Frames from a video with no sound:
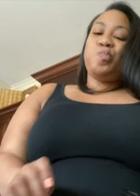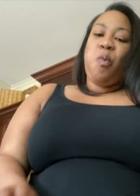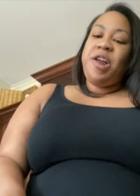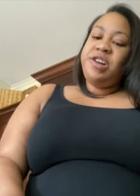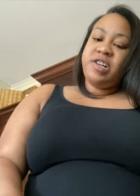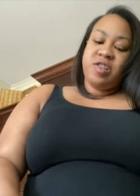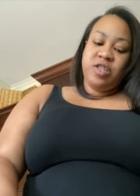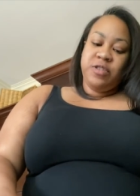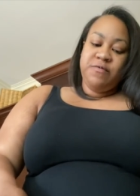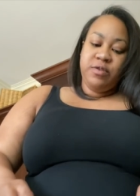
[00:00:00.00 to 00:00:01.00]
eat all
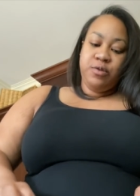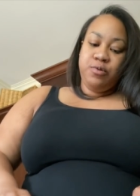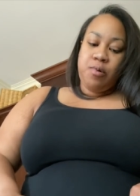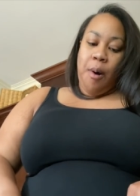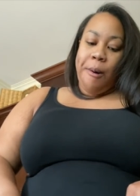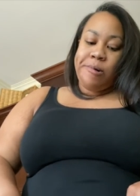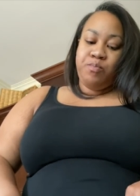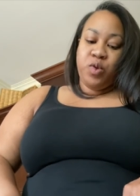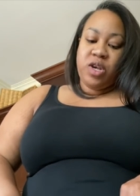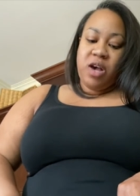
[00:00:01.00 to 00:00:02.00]
this food.
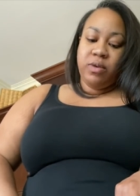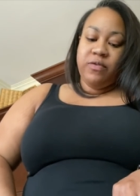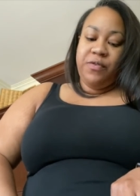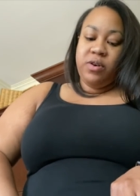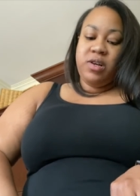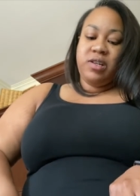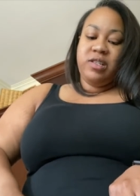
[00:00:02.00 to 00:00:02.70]
So I was full all